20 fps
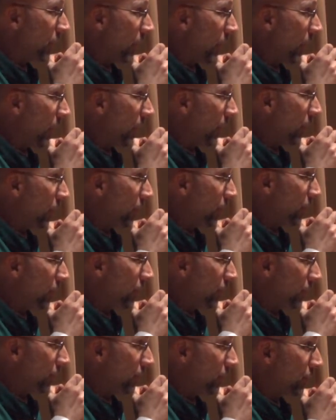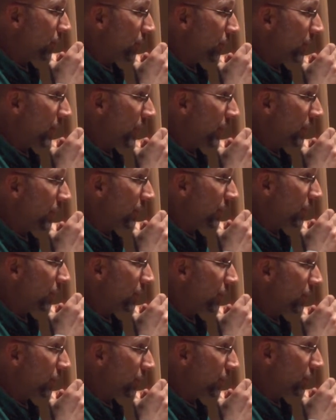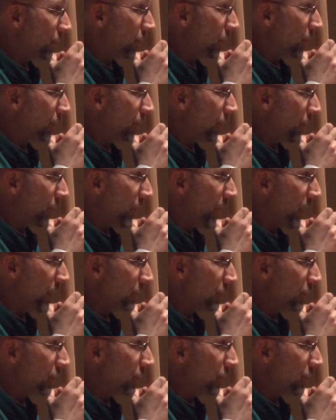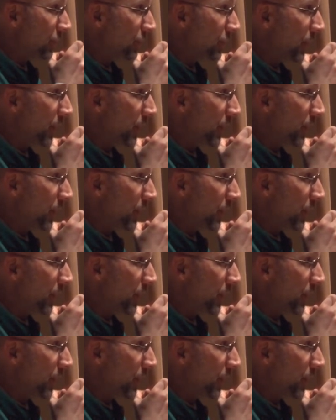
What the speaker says: how do we discern vocations?